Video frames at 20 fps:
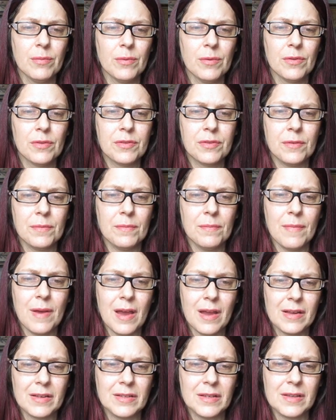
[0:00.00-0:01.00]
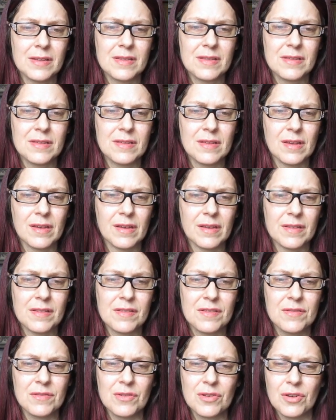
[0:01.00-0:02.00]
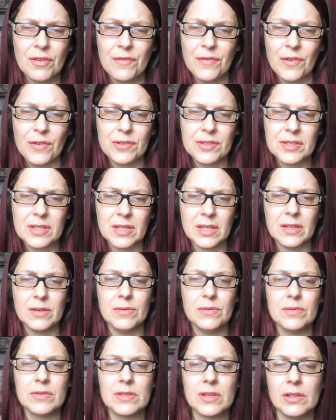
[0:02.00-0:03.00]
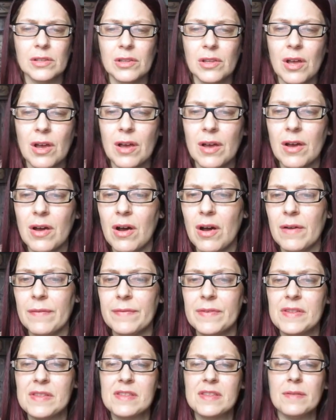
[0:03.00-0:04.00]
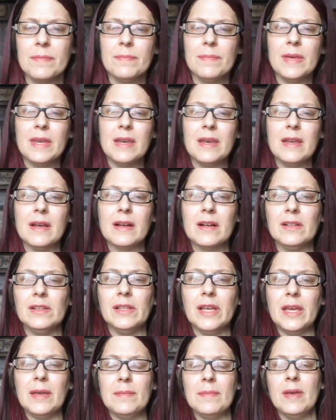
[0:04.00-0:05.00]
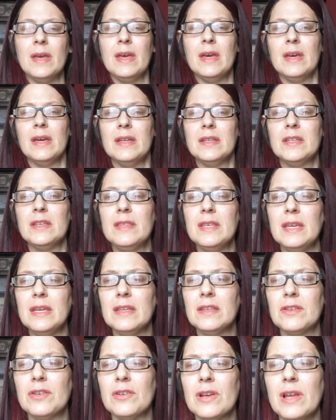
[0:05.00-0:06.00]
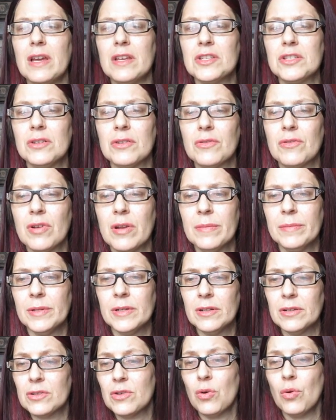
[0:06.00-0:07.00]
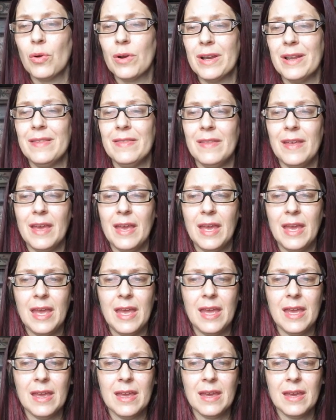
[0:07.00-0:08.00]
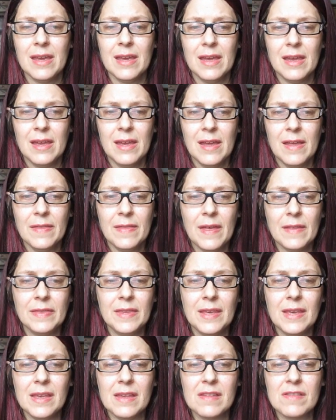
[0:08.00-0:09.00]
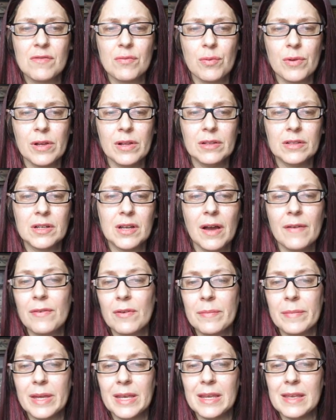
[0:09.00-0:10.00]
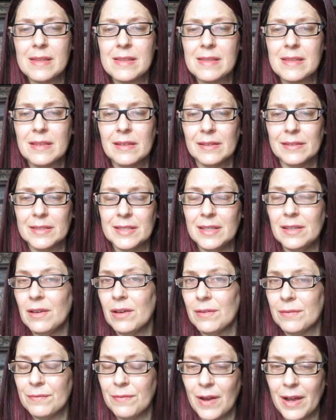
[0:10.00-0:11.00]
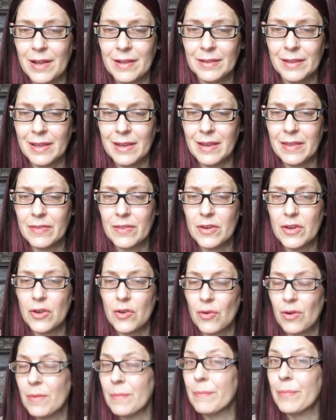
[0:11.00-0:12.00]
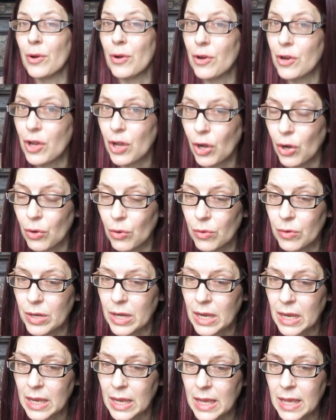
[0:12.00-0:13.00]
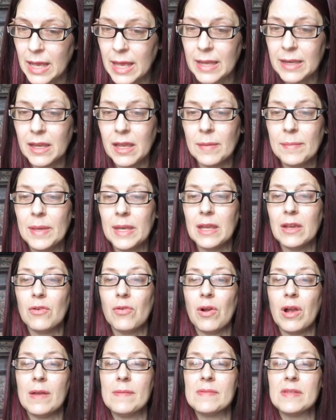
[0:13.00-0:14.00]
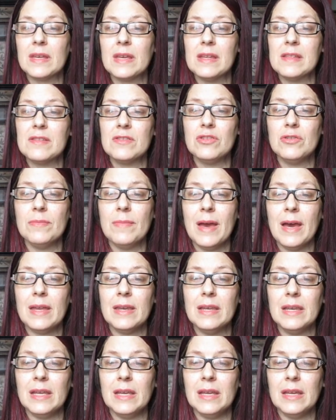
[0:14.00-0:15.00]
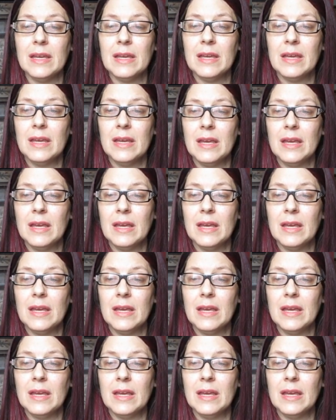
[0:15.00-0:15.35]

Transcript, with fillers: Ruth Magnus uh, Sukovolsky, whose law office submitted a claim to the International Criminal Court in The Hague that the Israel government is guilty of violating the Nuremberg Code and committing crimes against humanity